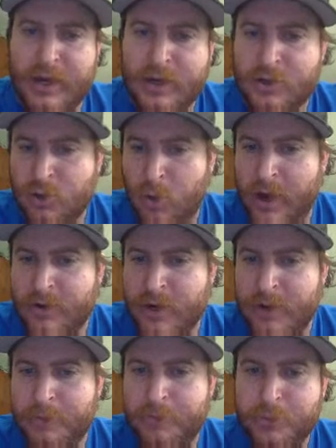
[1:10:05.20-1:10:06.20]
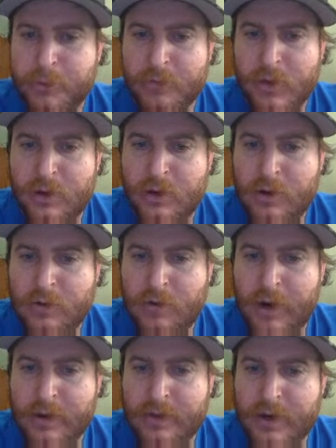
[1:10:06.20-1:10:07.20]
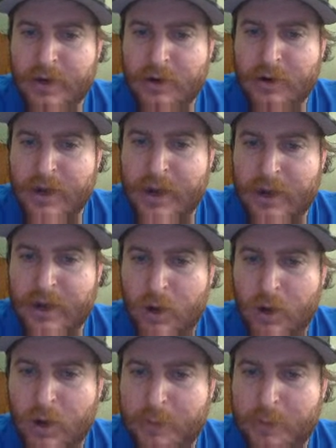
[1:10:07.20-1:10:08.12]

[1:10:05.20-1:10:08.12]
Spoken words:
at each quadrant, right? And then here, negative 1